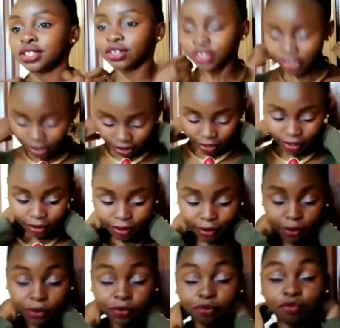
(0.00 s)
not
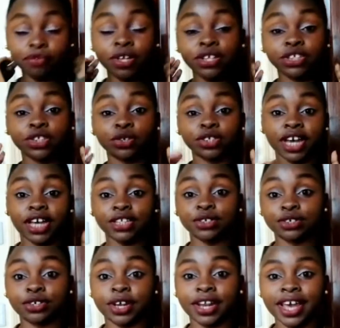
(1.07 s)
so tight
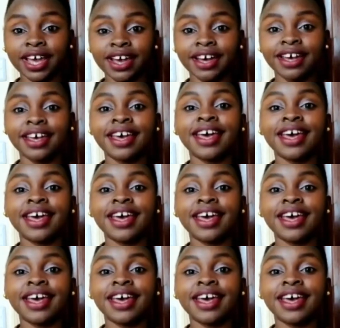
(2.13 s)
on your neck,